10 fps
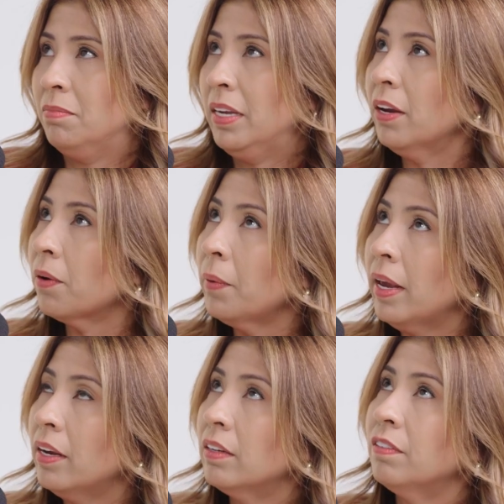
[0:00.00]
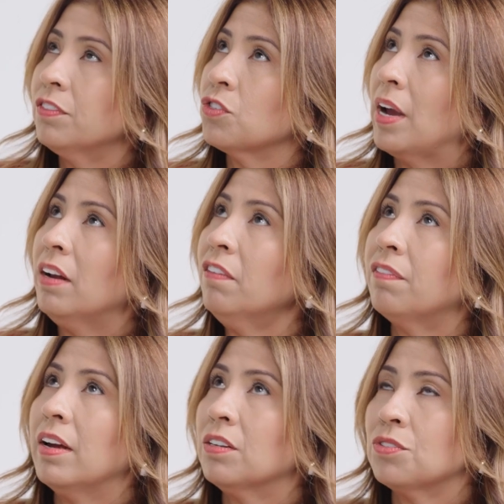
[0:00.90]
Being creative, trying to
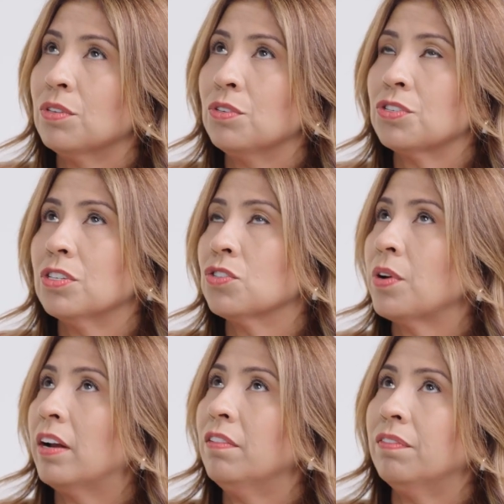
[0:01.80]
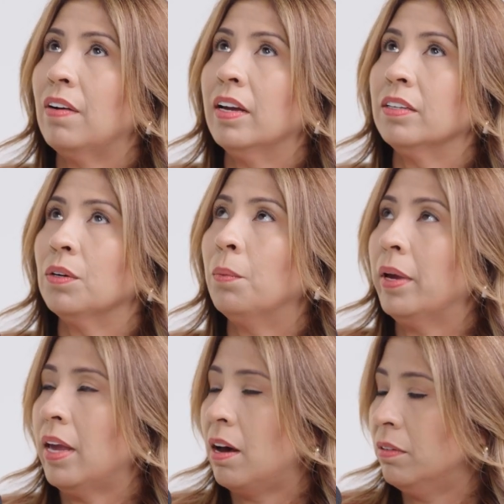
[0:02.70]
find a solution, try to find a
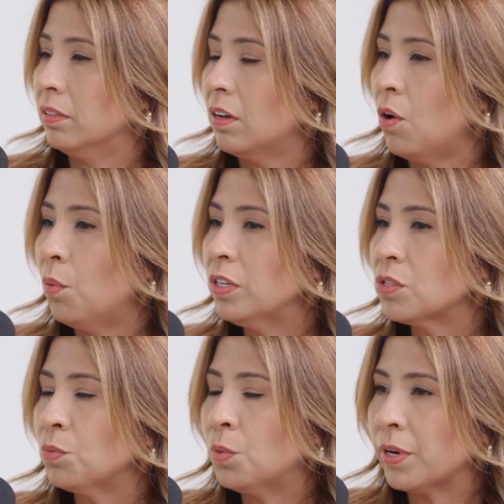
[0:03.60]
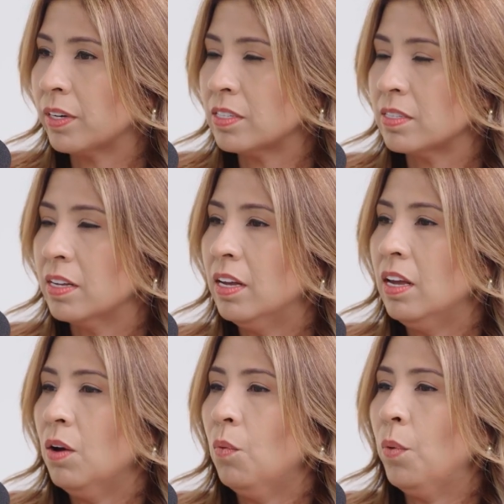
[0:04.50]
way out, always works
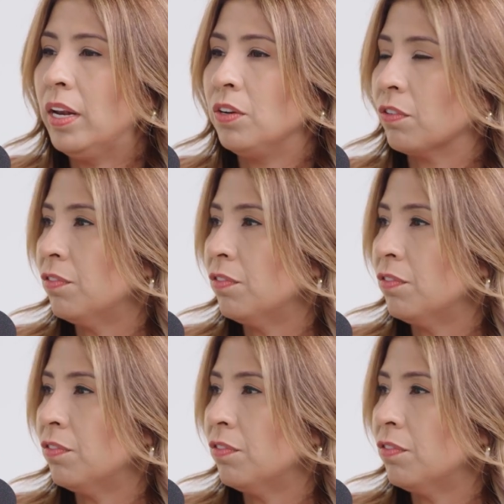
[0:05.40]
when you're